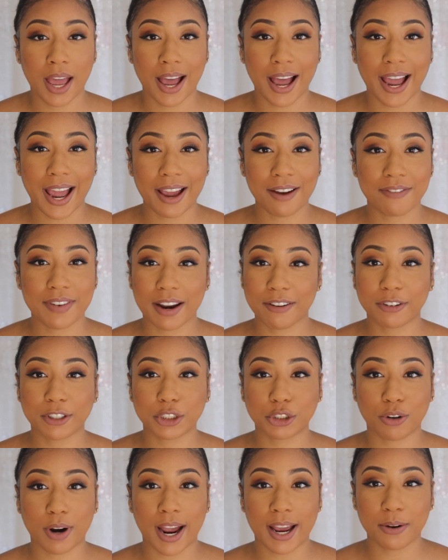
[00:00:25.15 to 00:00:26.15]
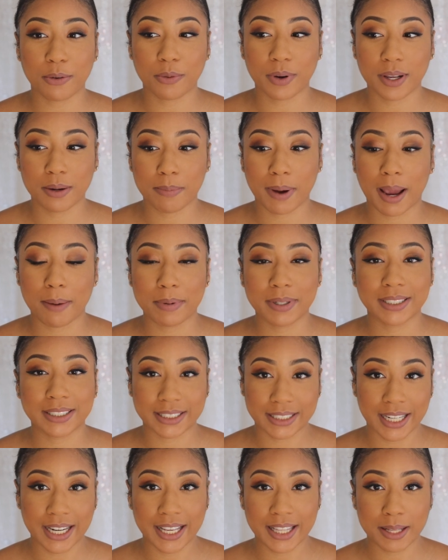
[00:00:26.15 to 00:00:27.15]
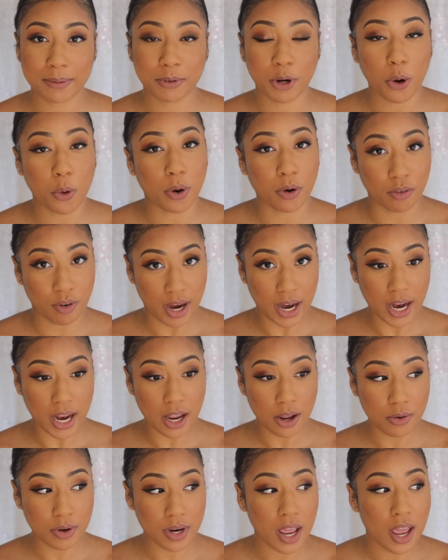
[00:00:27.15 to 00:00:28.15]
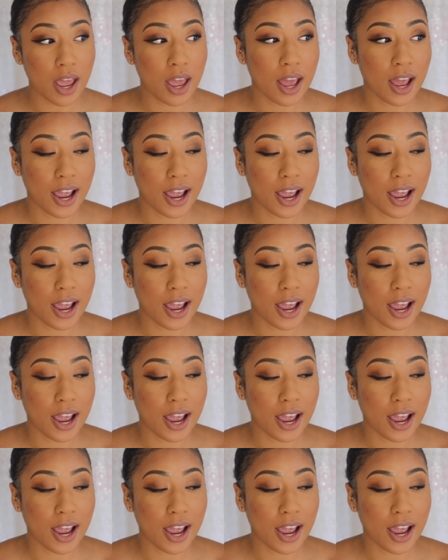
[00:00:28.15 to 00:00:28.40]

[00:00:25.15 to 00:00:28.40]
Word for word: I have never tried one, but I've been seeing them go around